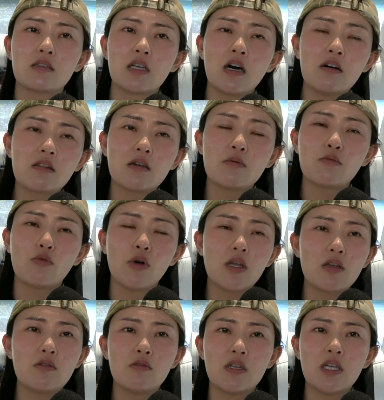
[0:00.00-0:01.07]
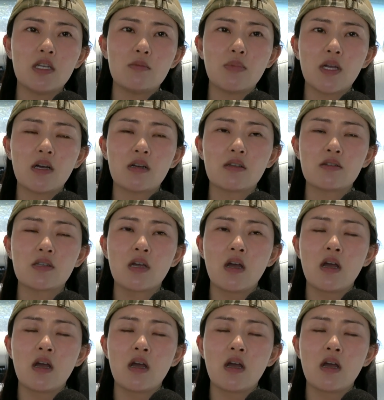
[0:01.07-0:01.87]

tell them what you need, because